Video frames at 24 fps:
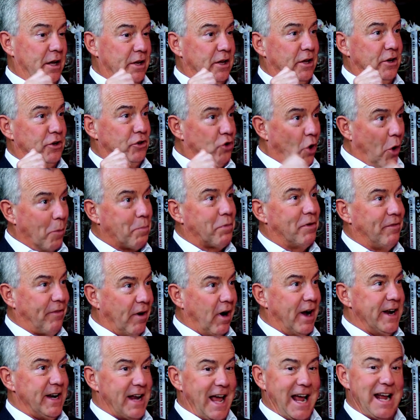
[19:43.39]
not
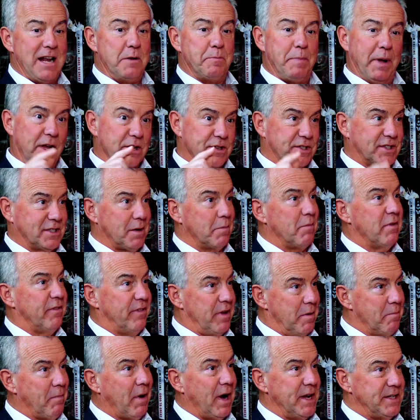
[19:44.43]
provide aid because some of
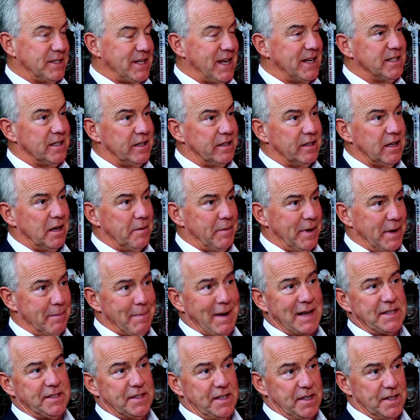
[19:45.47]
it might end in
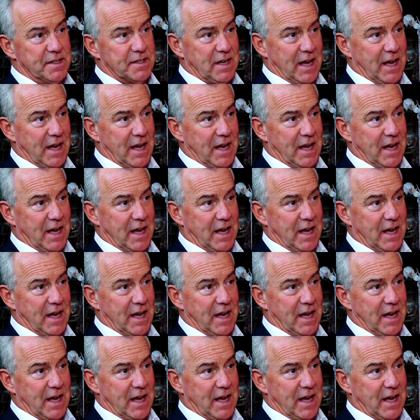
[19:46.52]
Hamas's